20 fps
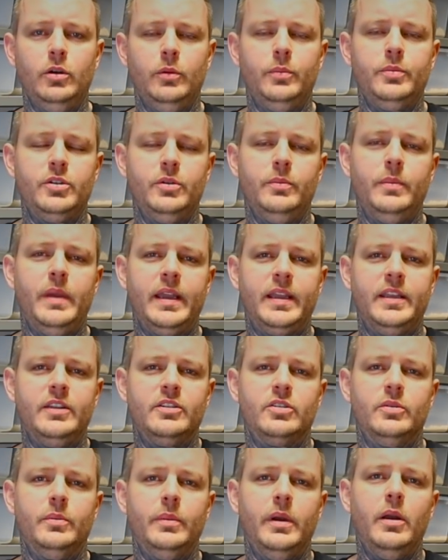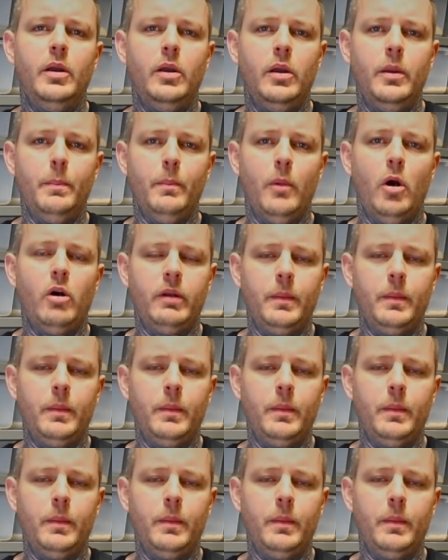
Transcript: up to making something more